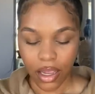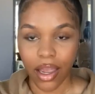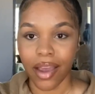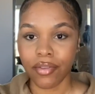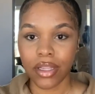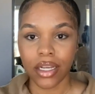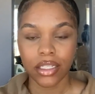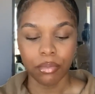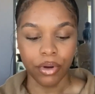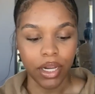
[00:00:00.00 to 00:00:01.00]
Everything is
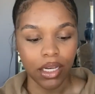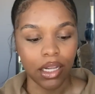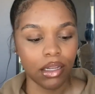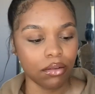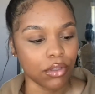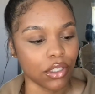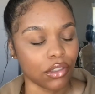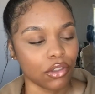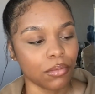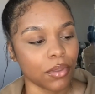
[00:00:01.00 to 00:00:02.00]
branded, which is
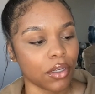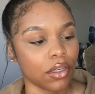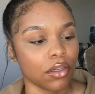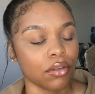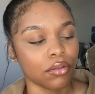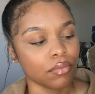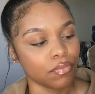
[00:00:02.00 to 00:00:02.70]
super cute.